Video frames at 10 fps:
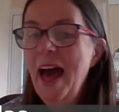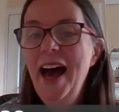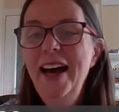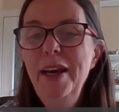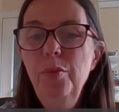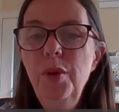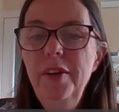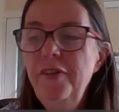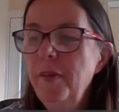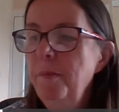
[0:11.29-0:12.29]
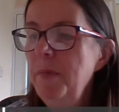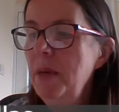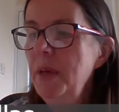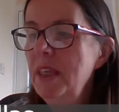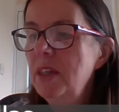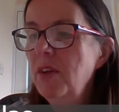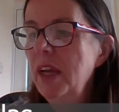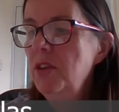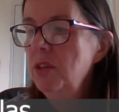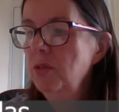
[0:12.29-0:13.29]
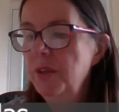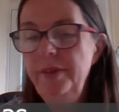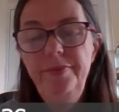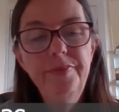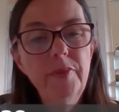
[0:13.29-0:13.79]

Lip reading: I'm one of Mamie's grandchildren,